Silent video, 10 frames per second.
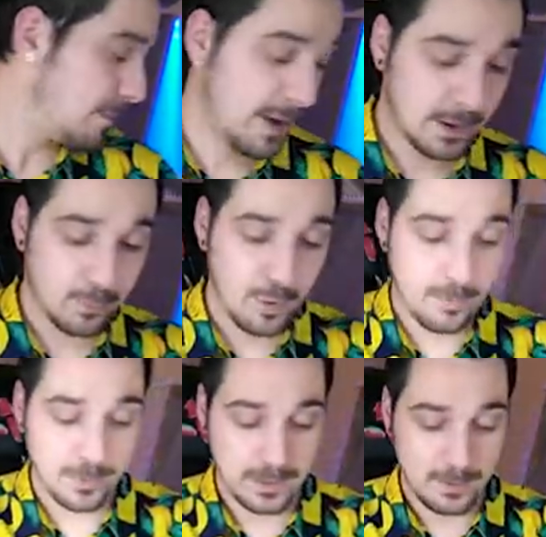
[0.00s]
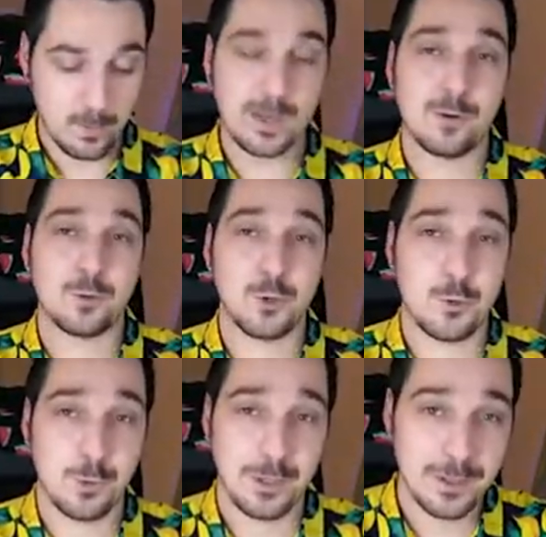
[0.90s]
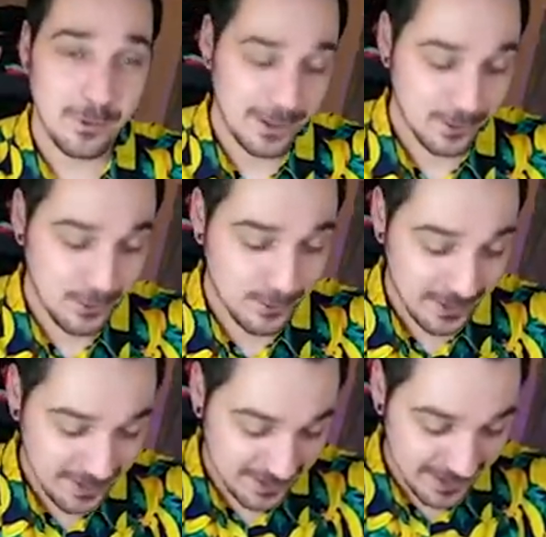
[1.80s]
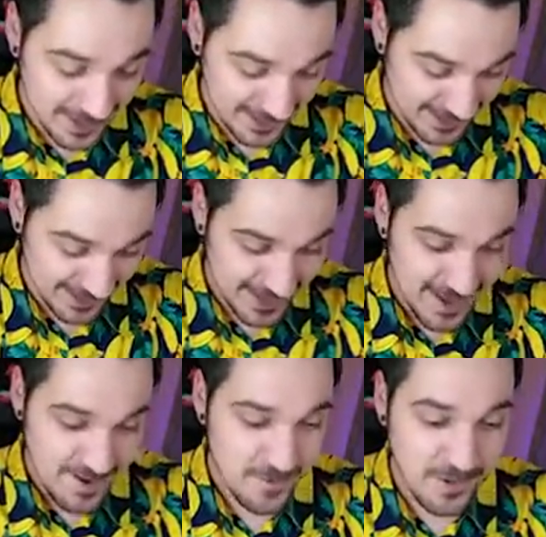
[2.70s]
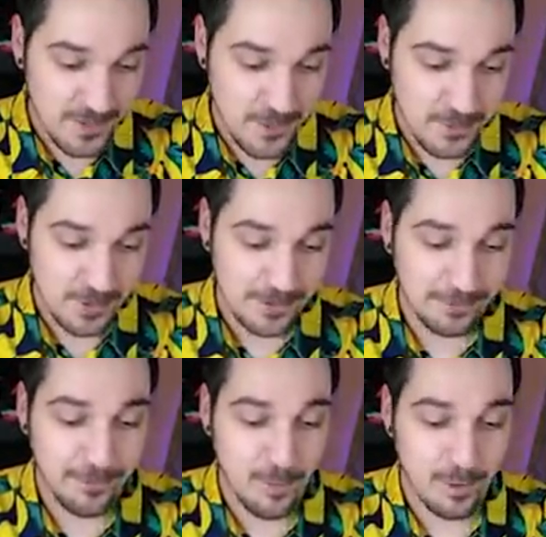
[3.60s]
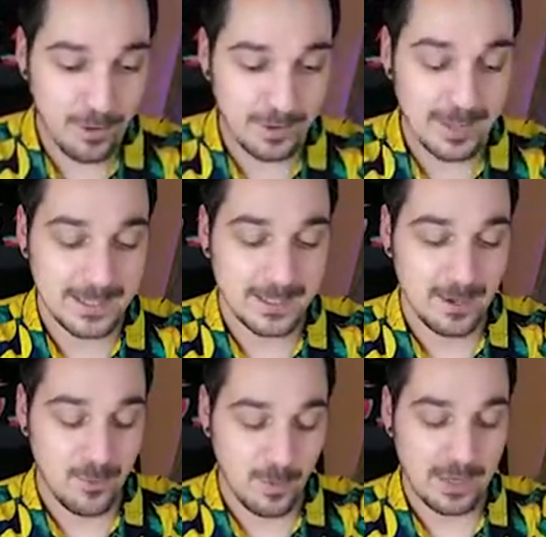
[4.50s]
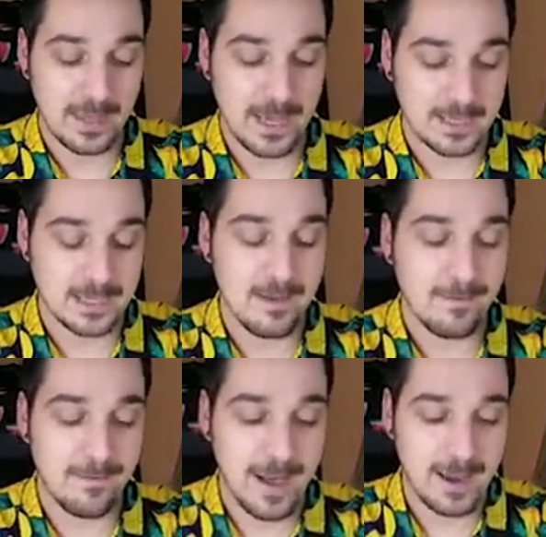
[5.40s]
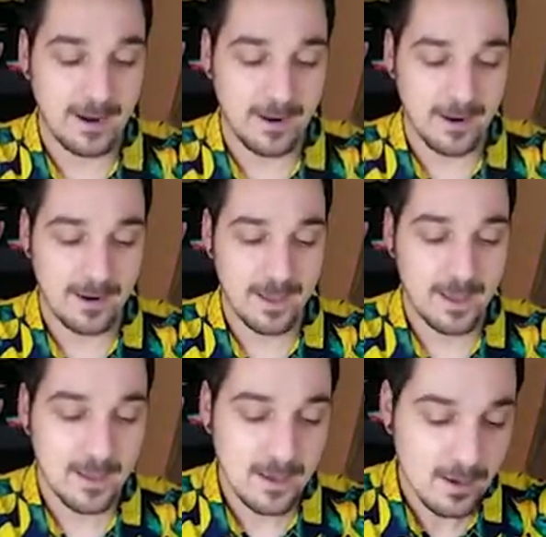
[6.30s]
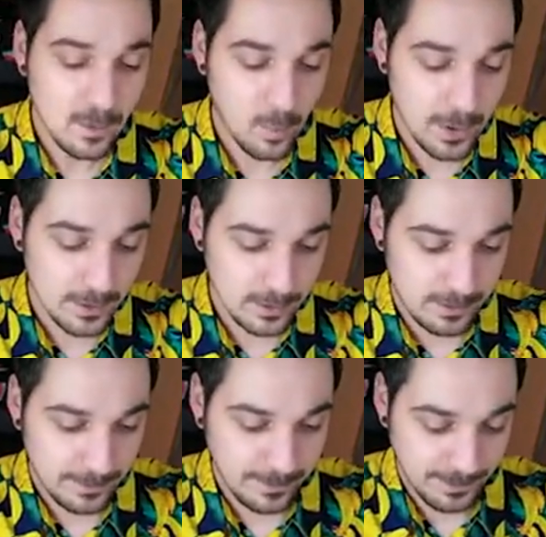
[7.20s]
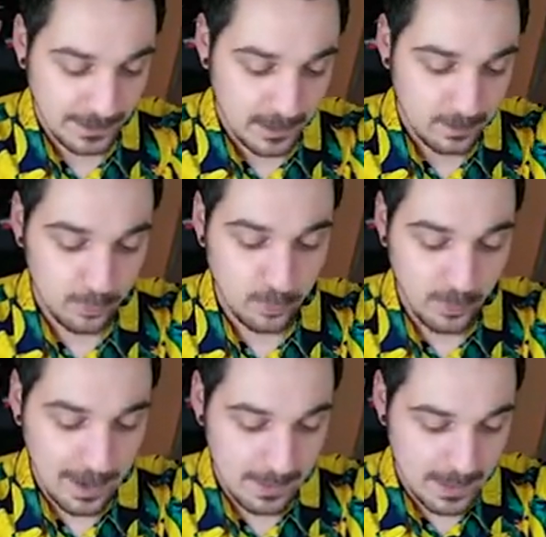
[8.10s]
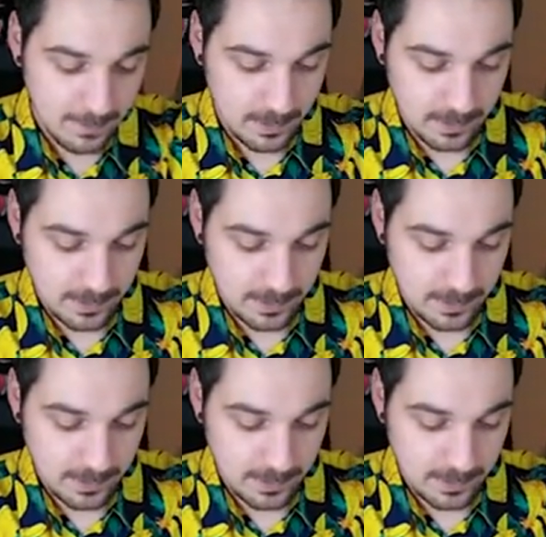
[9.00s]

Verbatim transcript: pack properly without showing the trainer code cards. One, two, three, four. Let's start with a nice fire. Water. Primeape.